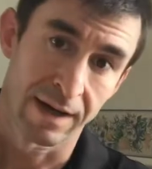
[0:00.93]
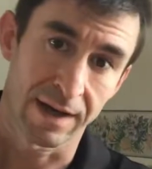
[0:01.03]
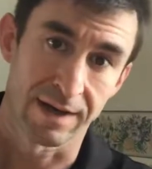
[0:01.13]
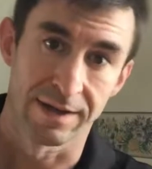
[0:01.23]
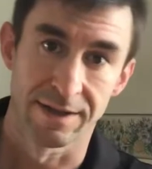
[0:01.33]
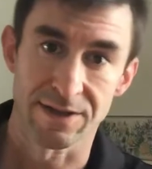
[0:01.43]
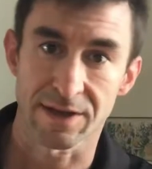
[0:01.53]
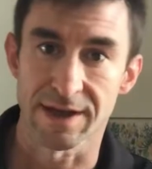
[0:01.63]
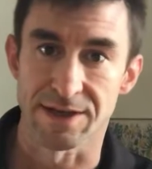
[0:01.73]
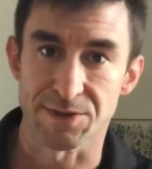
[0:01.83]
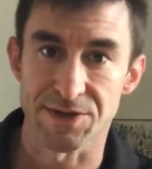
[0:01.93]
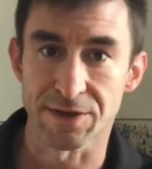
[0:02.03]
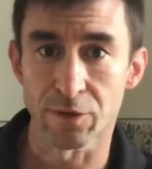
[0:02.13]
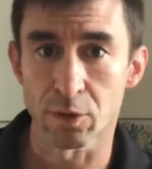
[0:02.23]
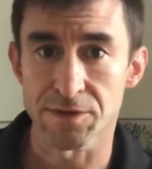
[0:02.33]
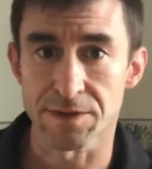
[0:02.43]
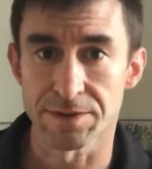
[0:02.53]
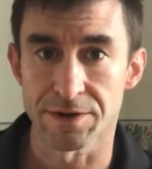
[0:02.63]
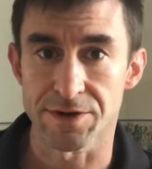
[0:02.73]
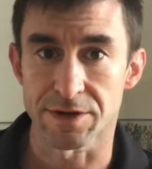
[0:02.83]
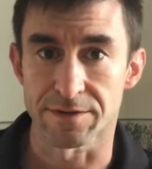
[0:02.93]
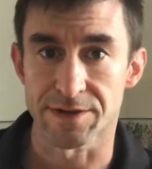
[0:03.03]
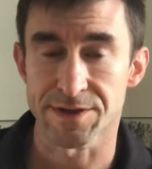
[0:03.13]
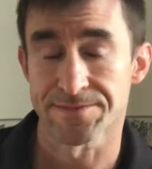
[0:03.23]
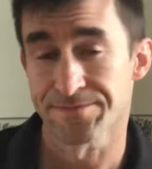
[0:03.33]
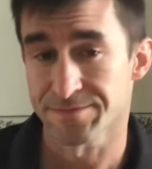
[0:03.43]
Hi, it's Lance with Silverwolf's Computer Service.